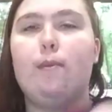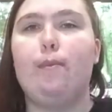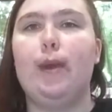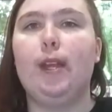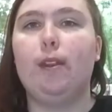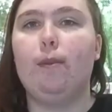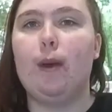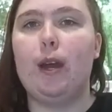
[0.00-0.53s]
the
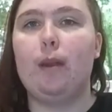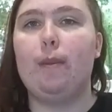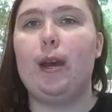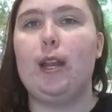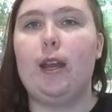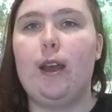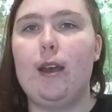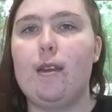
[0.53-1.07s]
best part
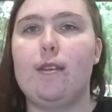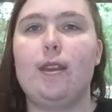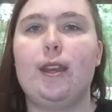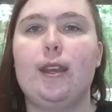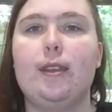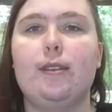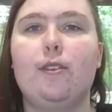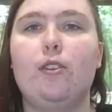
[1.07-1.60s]
about it, I
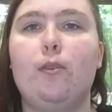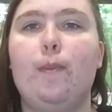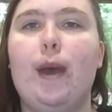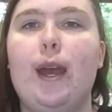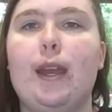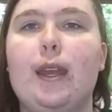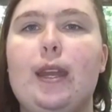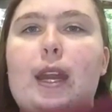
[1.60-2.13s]
think, is on the
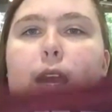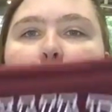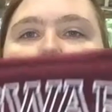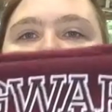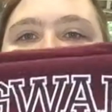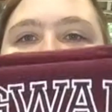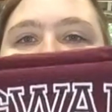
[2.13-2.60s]
back it actually